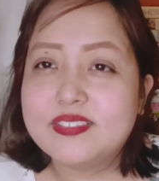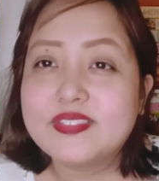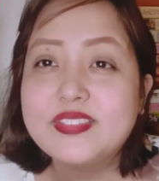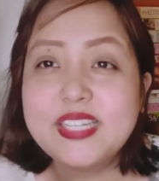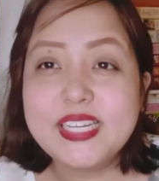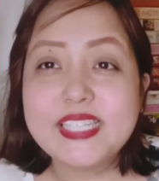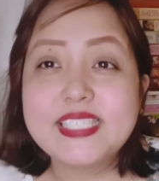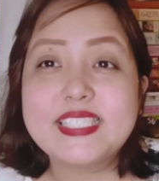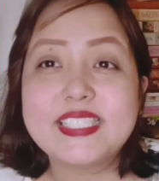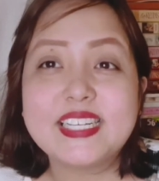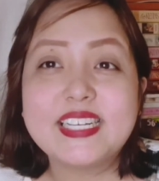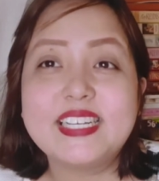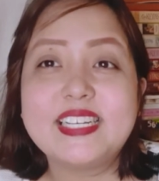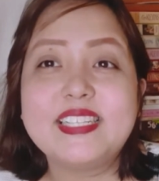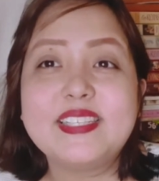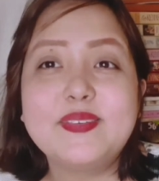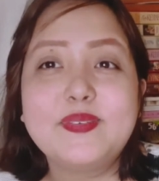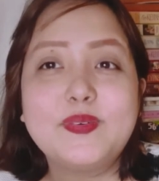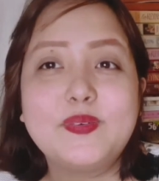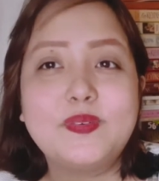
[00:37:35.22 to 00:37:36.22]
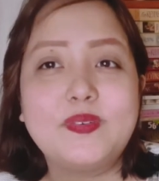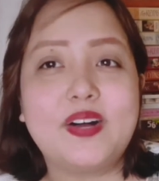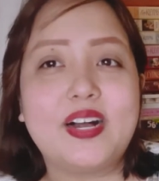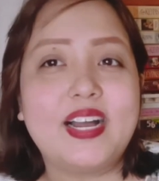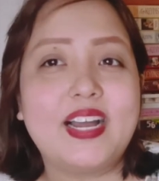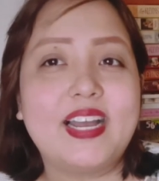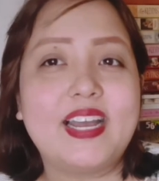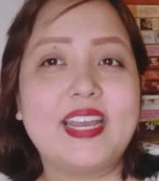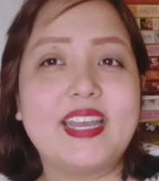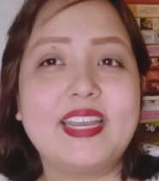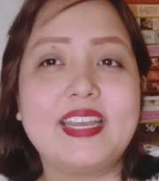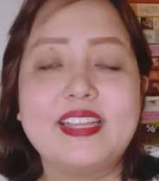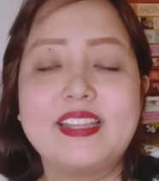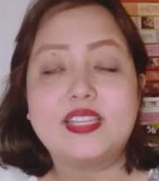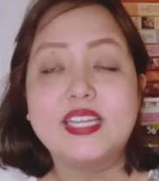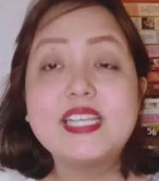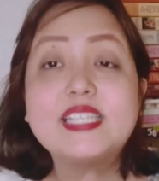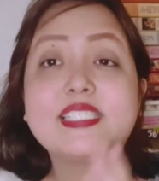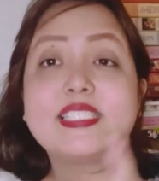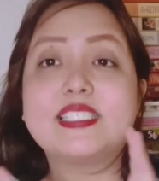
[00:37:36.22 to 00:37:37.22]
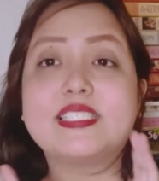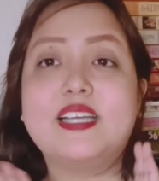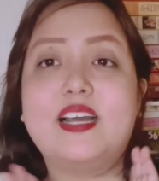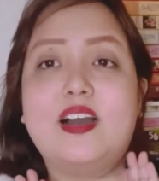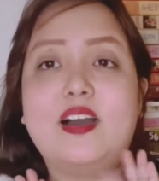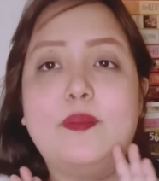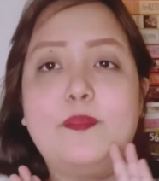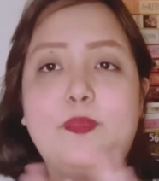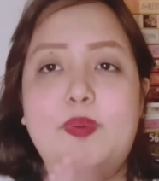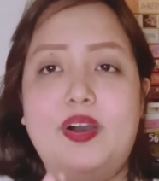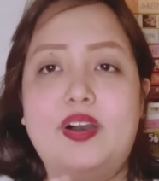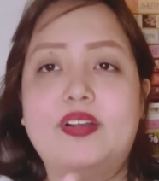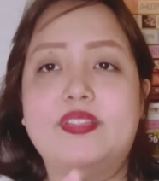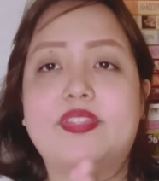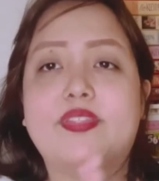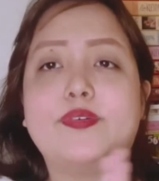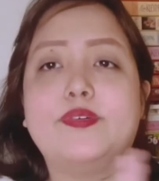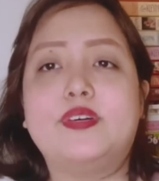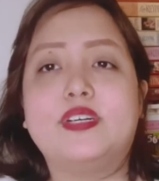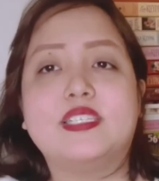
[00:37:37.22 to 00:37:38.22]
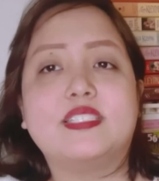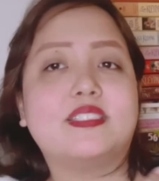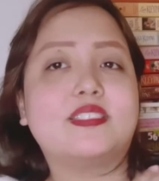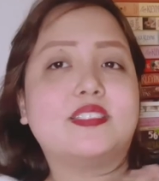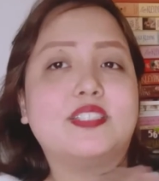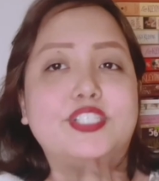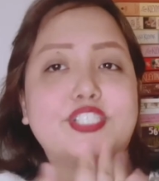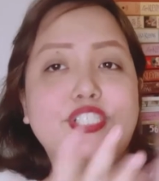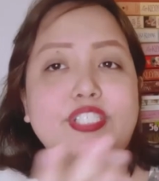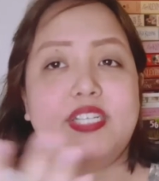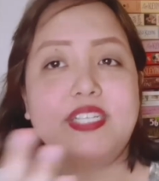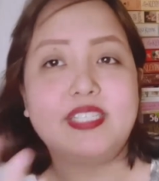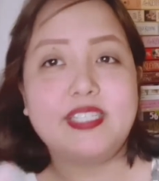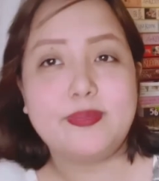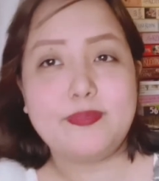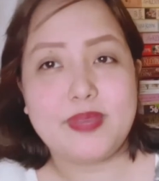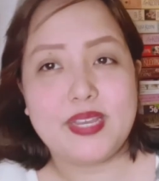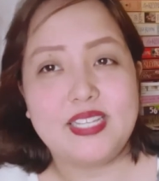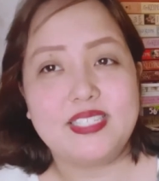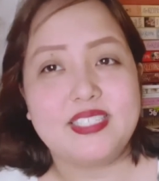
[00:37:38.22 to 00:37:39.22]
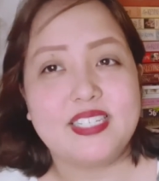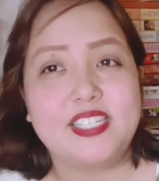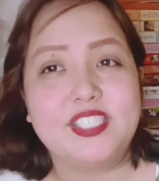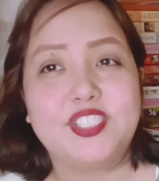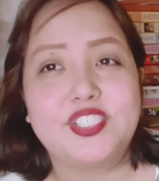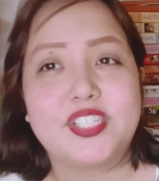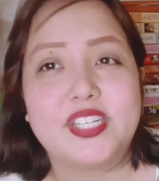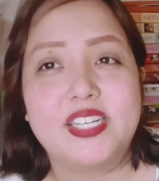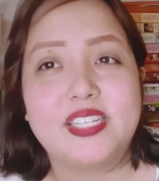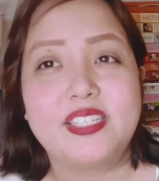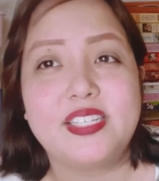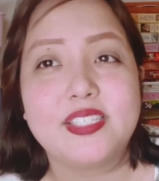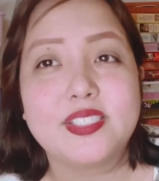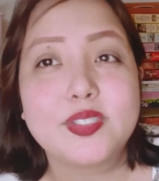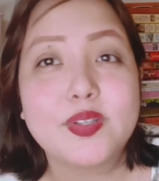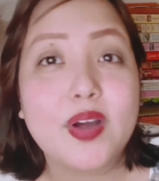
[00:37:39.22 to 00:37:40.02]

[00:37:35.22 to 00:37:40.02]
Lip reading: reason why this month was such an amazing journey.